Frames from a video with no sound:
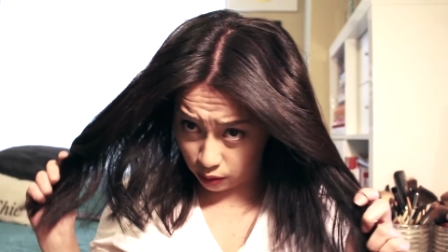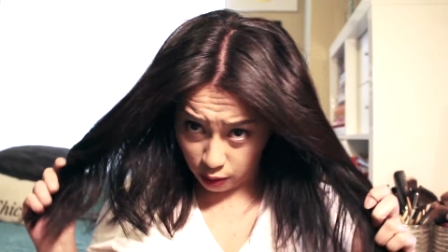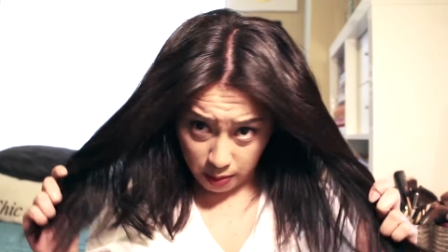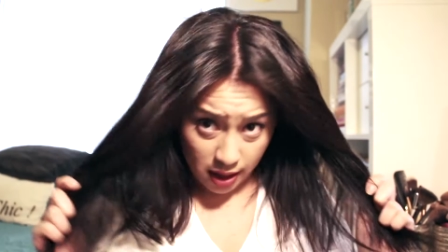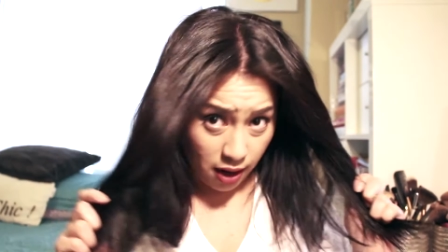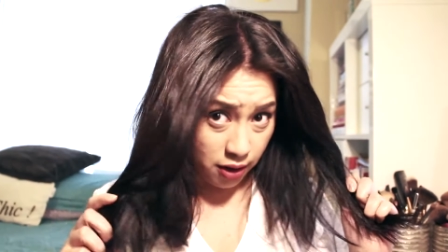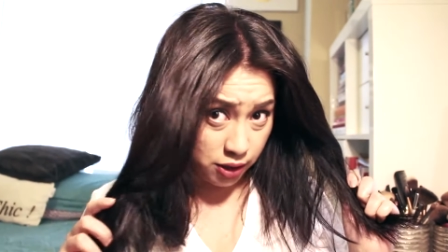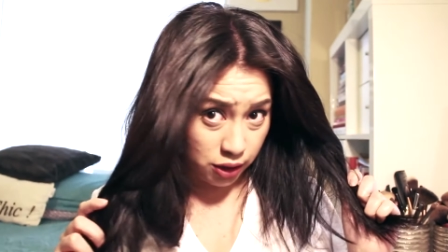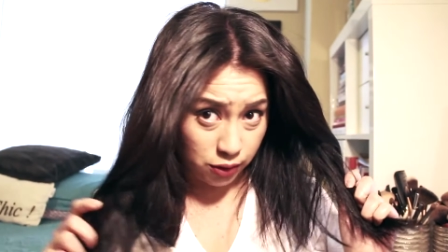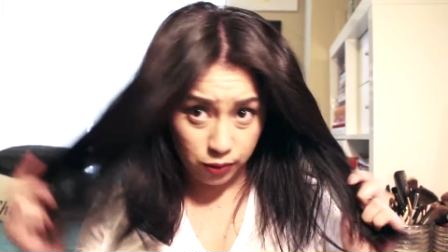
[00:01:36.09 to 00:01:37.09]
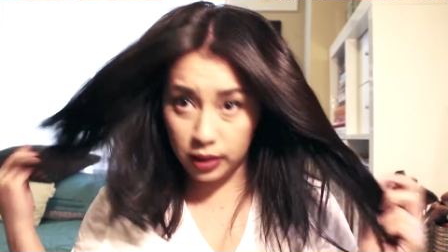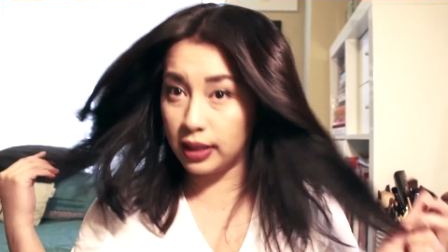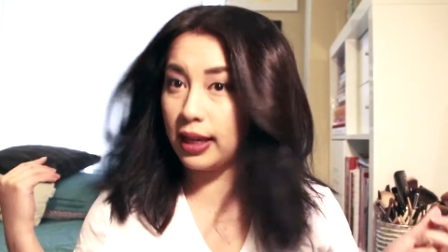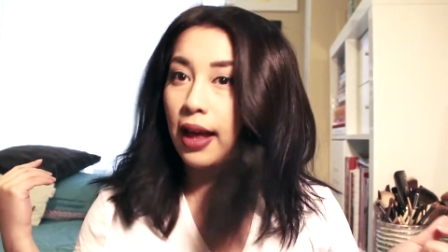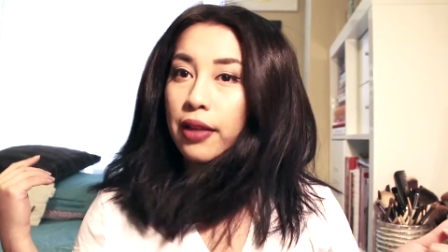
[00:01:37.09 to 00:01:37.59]
or my hair is just
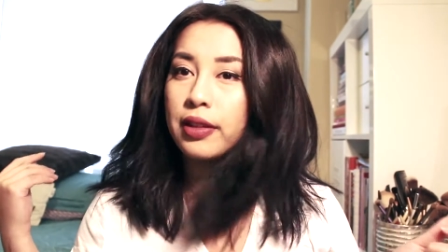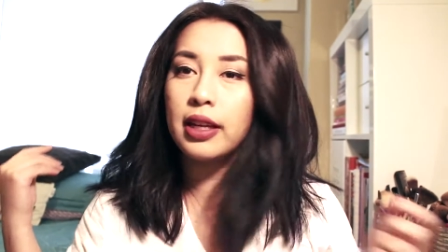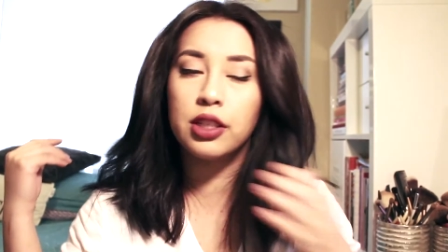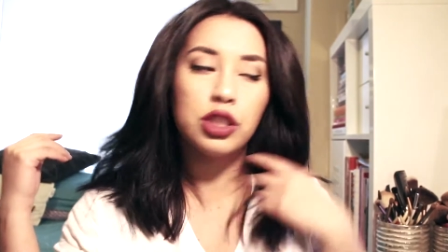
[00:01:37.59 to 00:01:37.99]
really healthy and